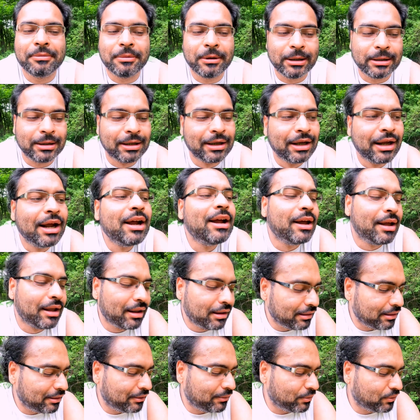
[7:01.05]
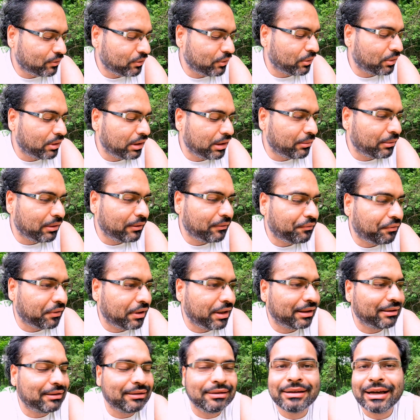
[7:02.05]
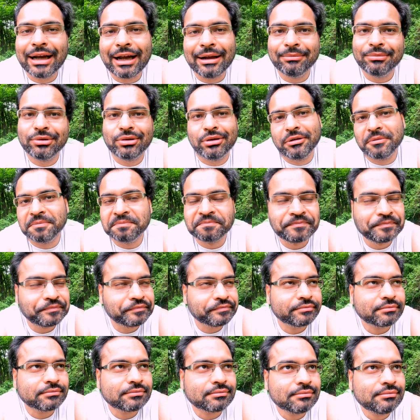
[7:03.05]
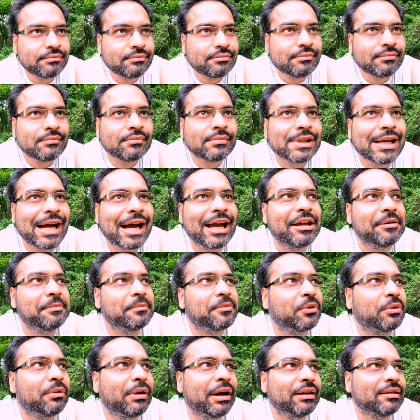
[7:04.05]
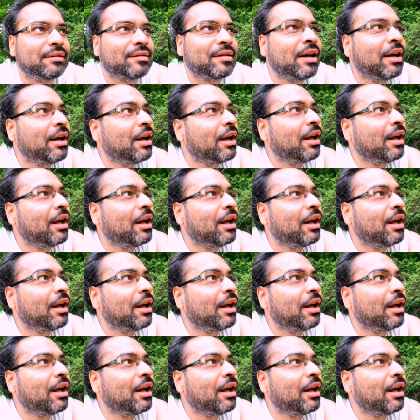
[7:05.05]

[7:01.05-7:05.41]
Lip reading: but this was the only one free at the time, so I improvised.